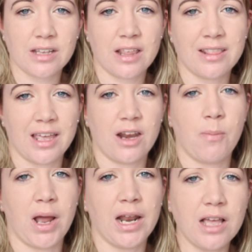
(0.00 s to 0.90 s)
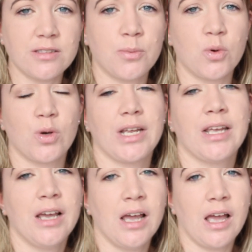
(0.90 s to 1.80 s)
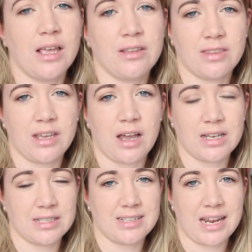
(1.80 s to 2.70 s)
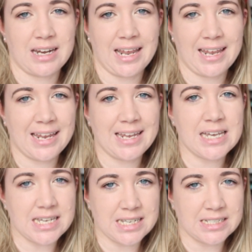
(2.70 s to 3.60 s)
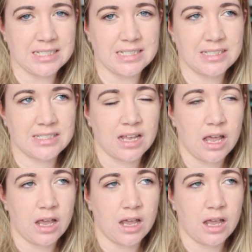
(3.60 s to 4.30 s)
And then my last boy is the youngest and he is